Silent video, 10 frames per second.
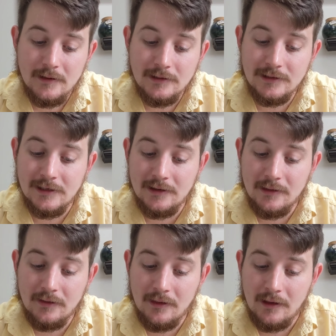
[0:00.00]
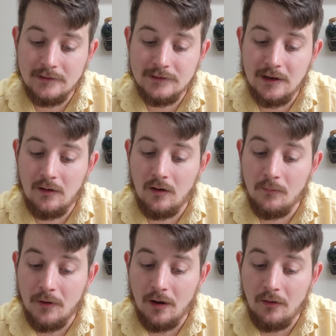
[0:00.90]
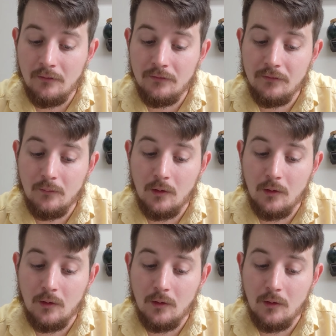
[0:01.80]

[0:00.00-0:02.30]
seek the things that are above,